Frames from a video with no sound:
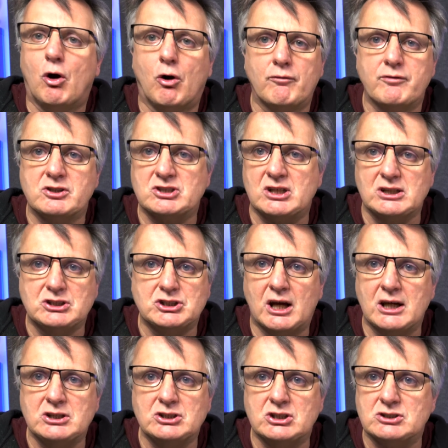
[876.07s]
Obviously
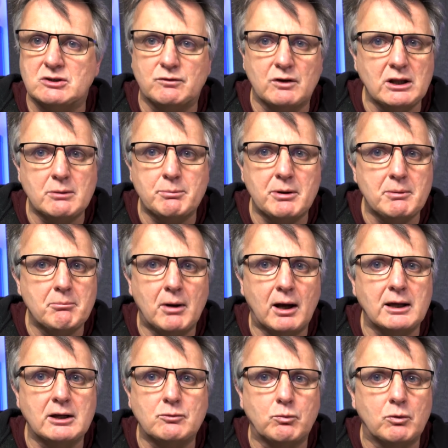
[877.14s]
changes have either been
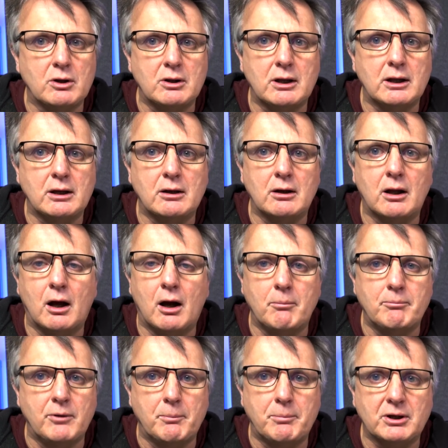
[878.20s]
made within
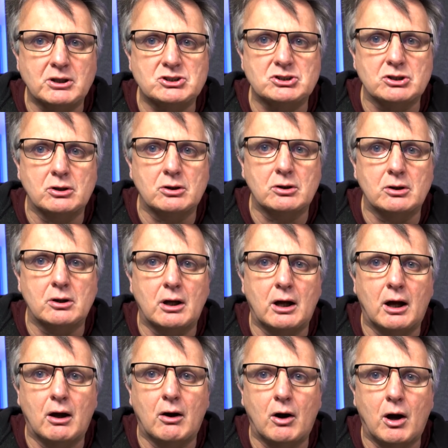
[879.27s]
the Big Sur
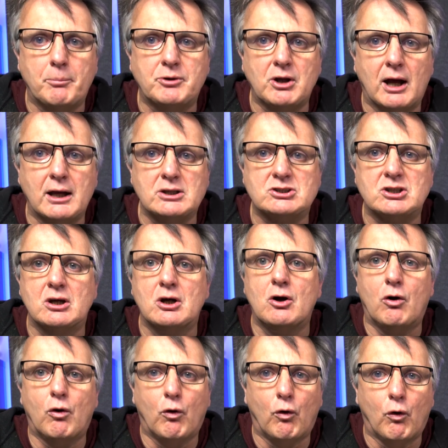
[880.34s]
update
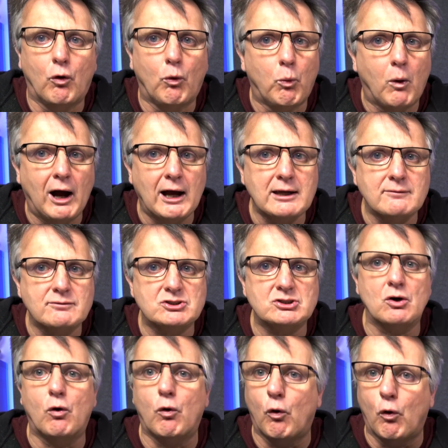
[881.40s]
or Waves
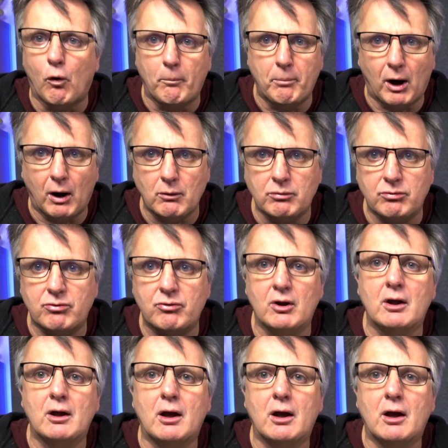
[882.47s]
or both,